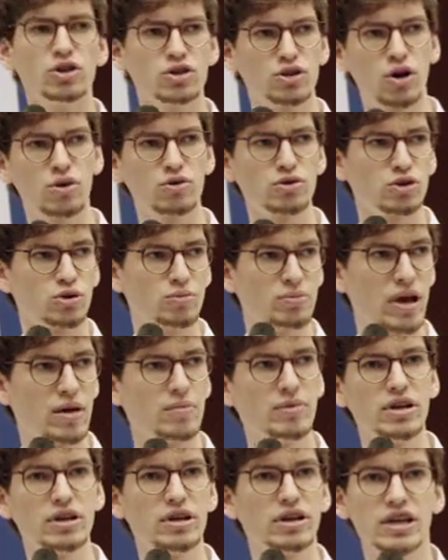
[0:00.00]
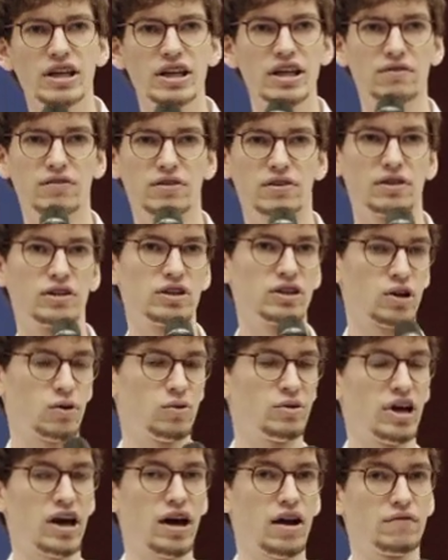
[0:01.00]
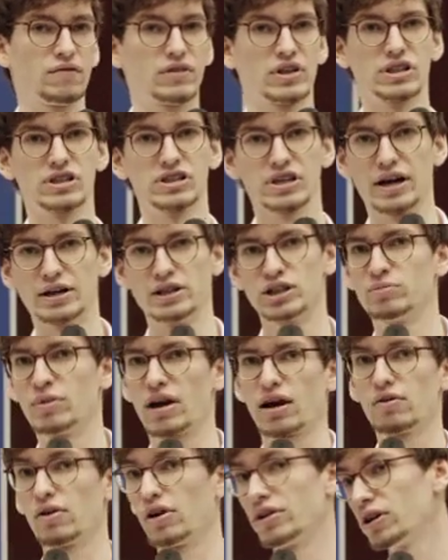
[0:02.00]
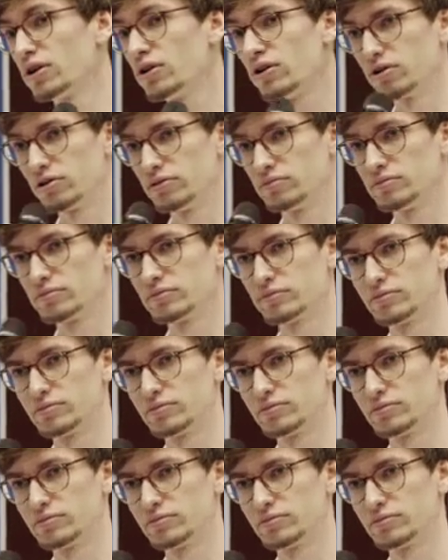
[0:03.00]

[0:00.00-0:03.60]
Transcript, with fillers: those who maybe even don't have a science background at all.